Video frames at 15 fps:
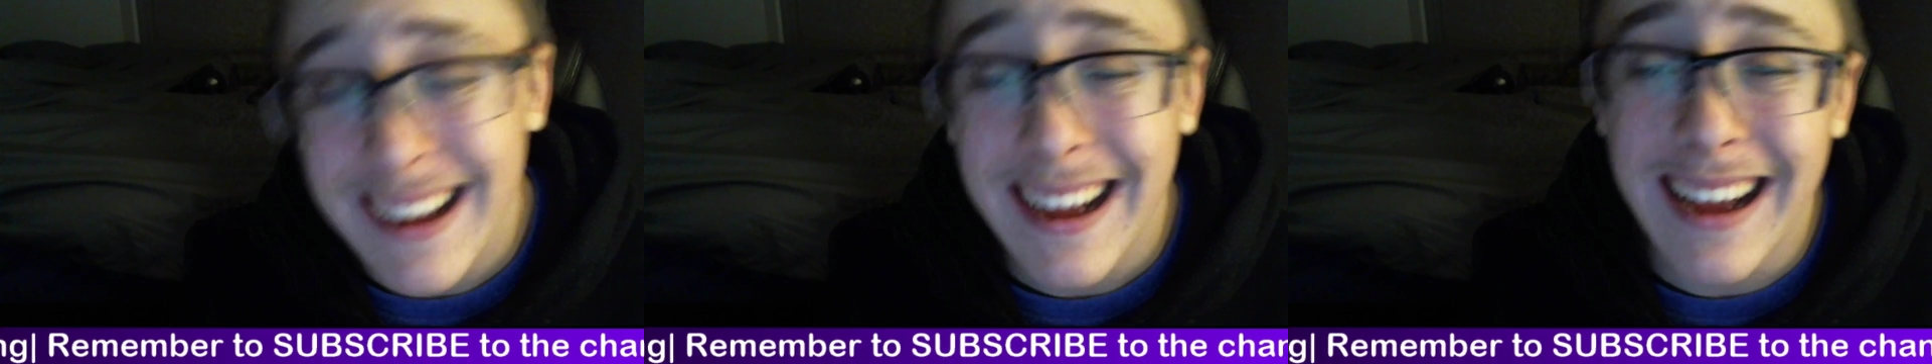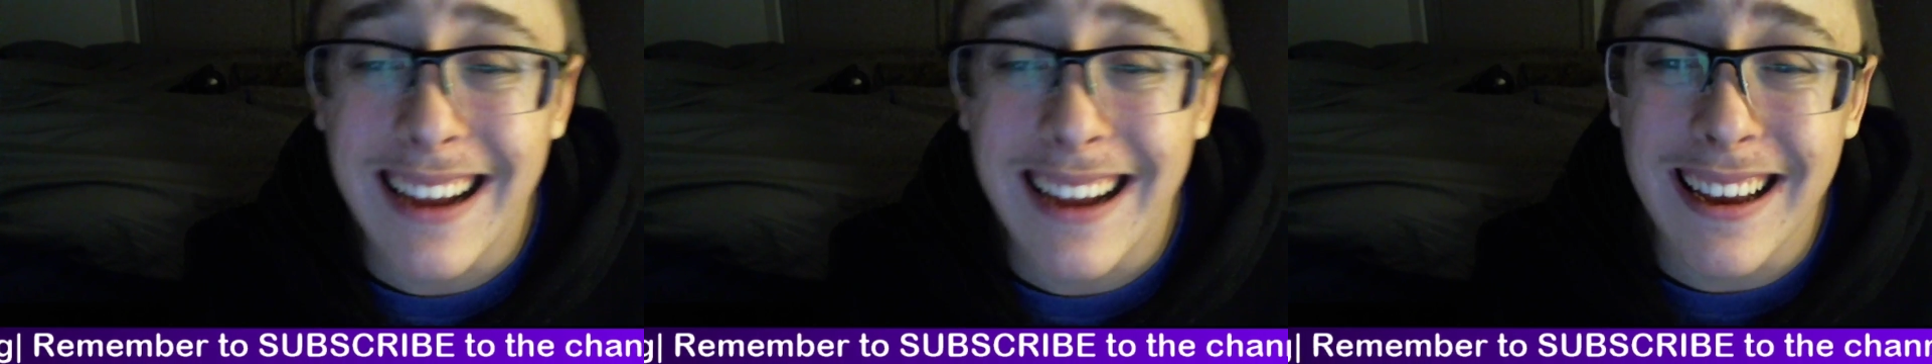
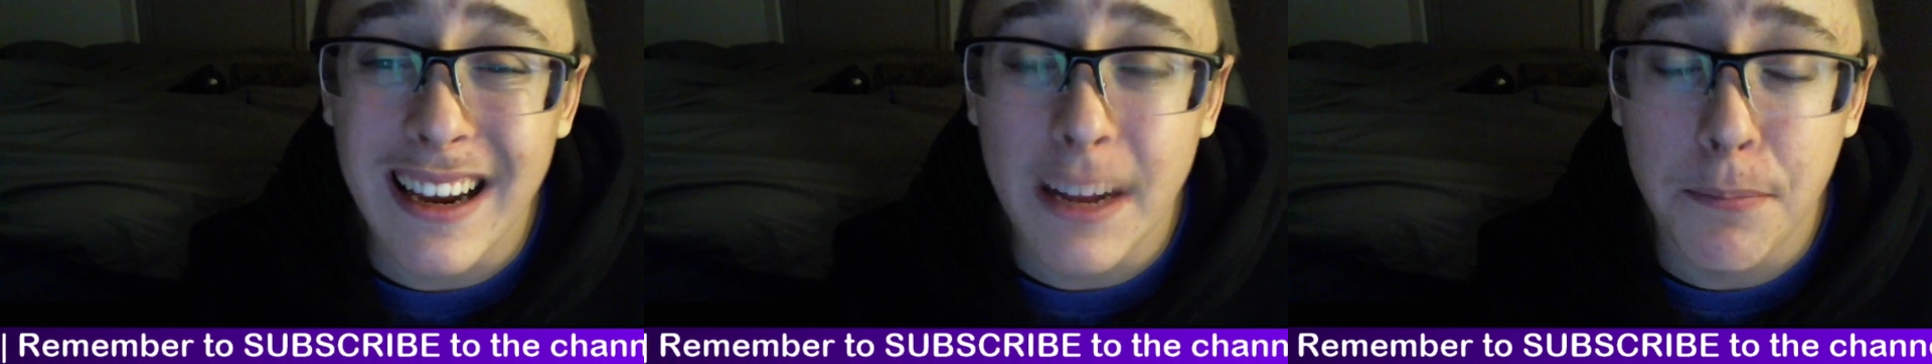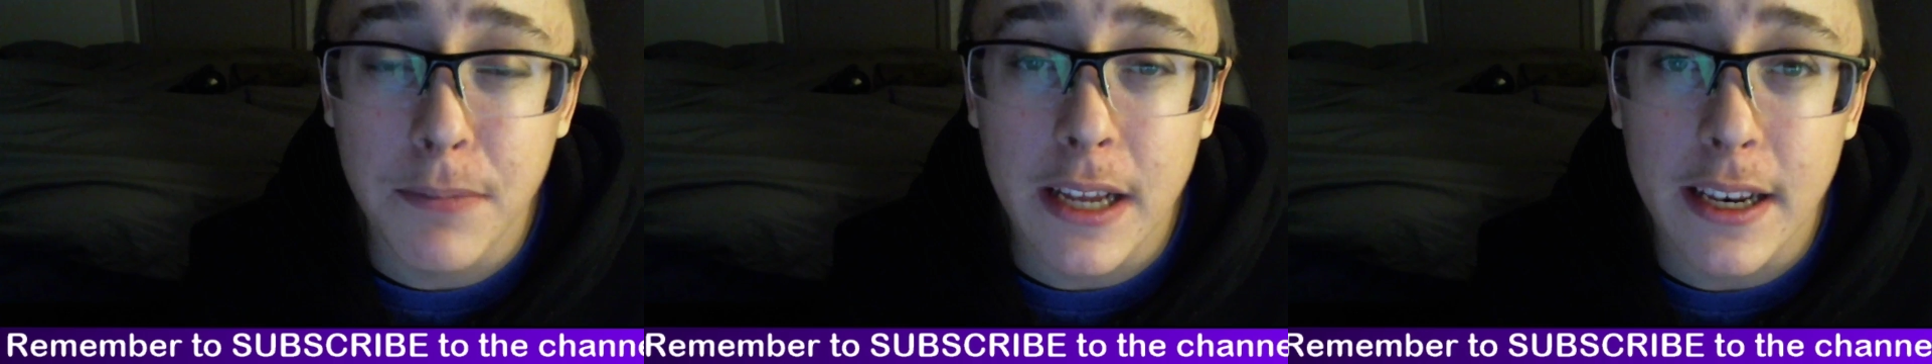I
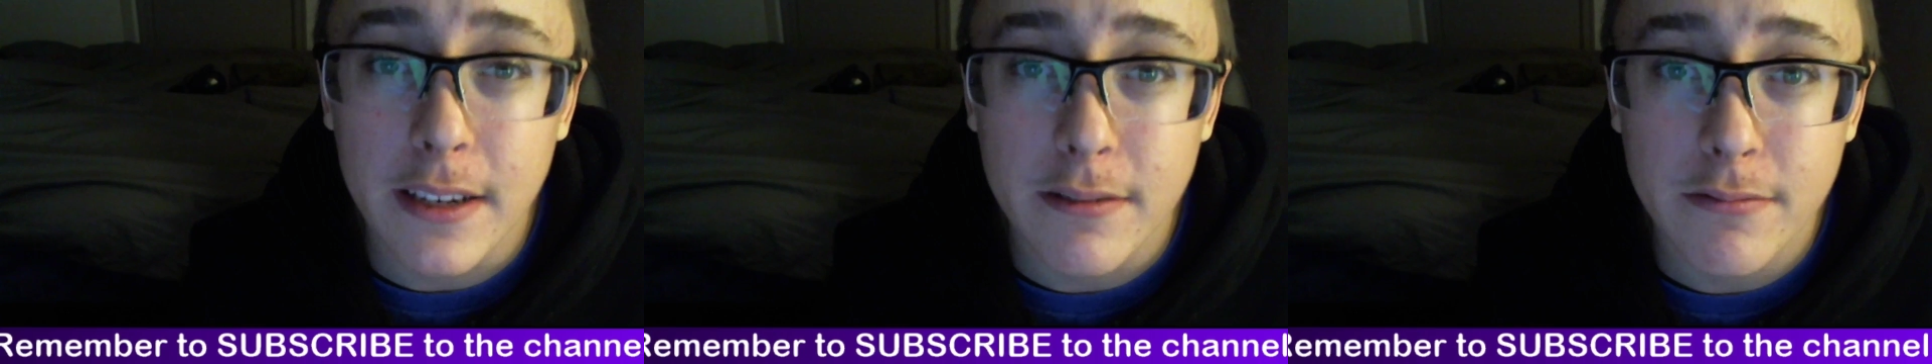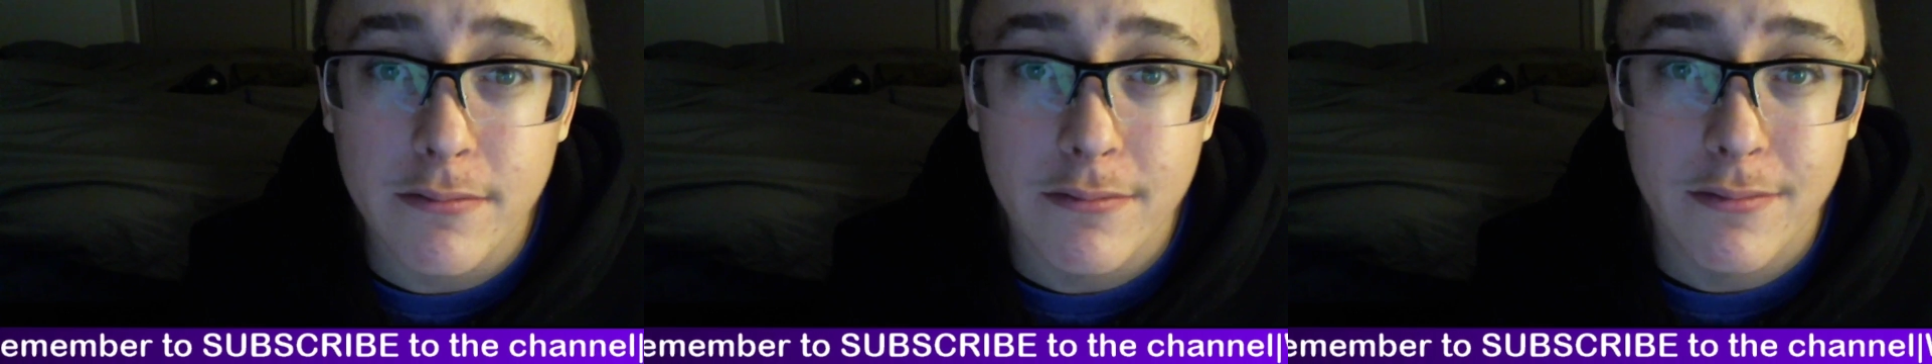got updated.
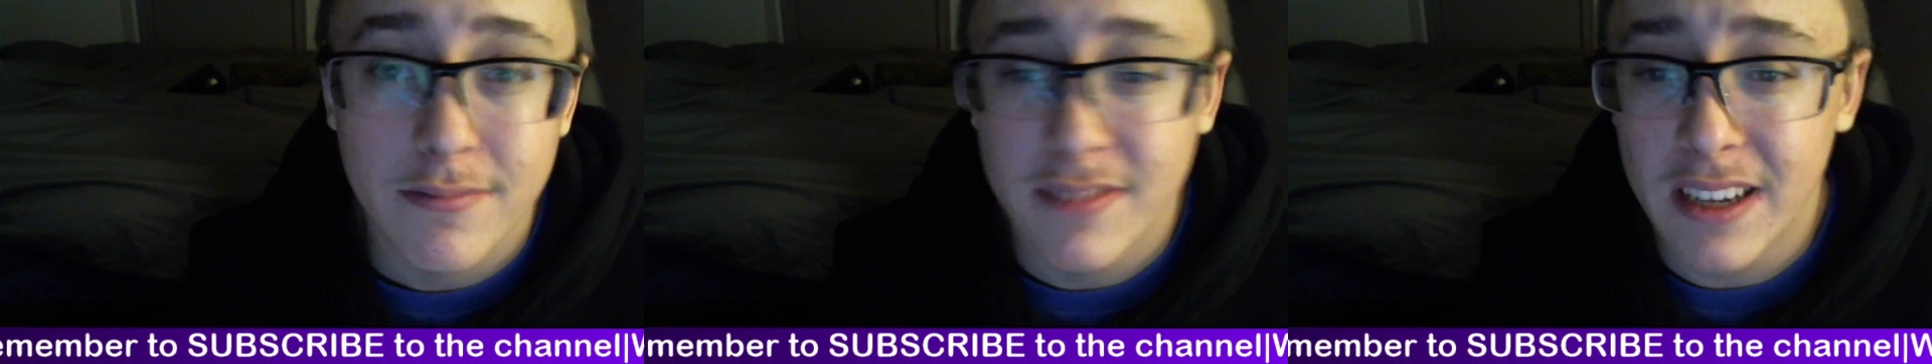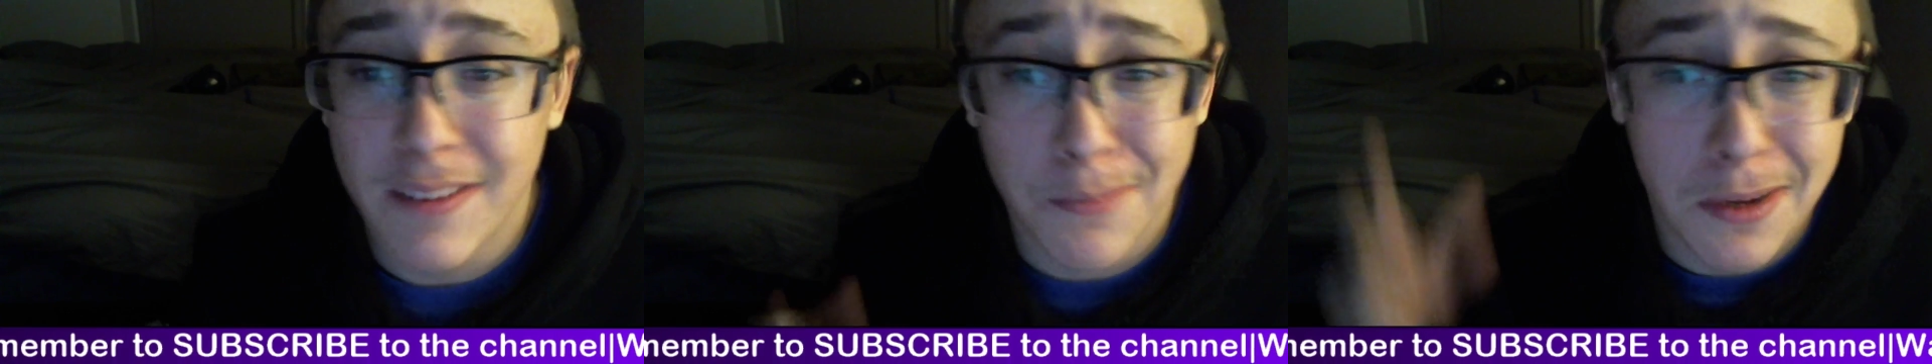
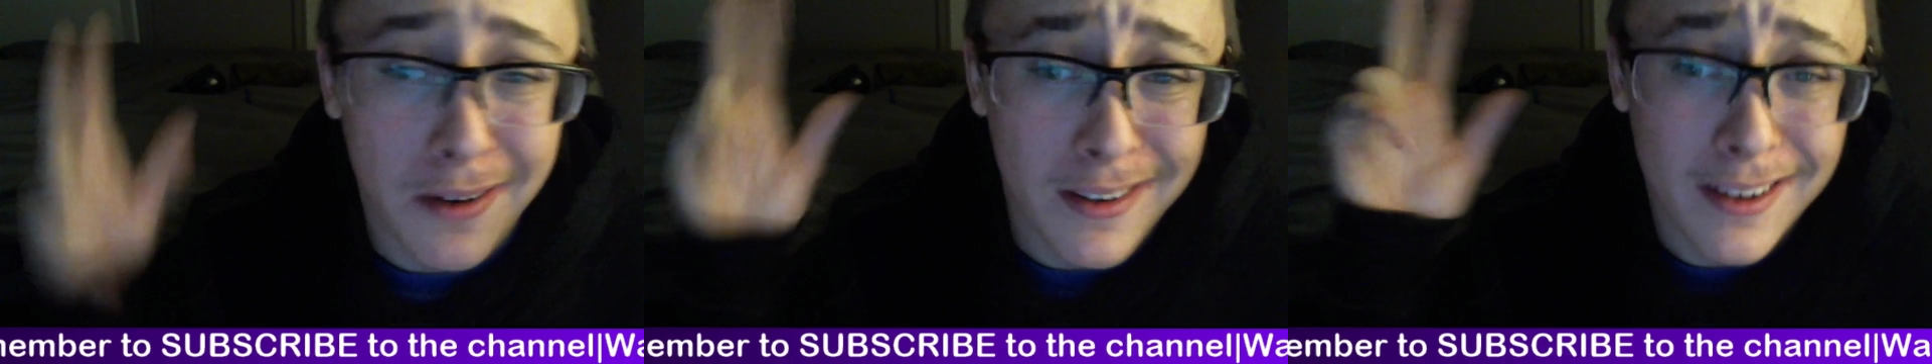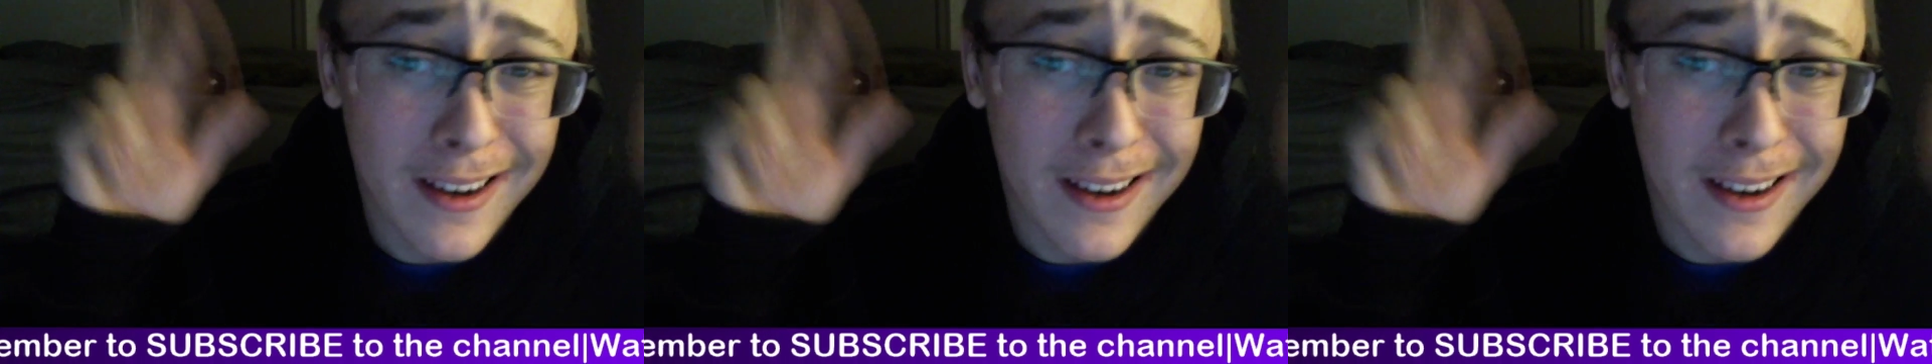Apparently